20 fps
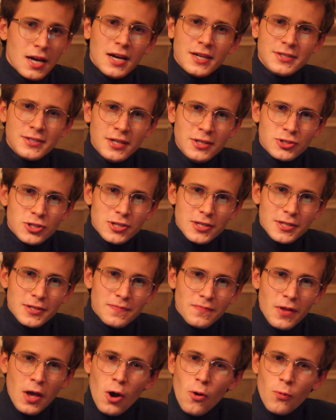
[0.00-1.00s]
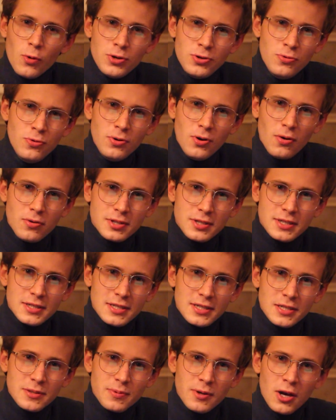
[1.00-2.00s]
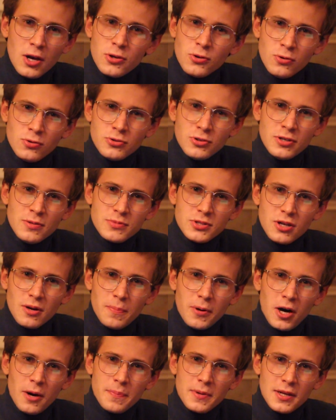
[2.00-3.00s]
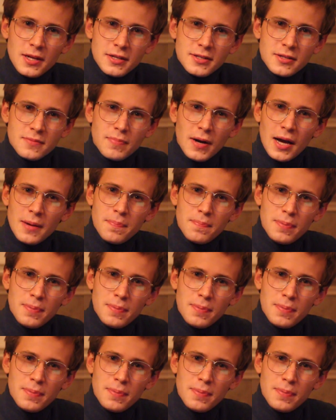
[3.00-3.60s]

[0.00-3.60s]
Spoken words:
Essentially, when you go to sleep, your dreams are populated by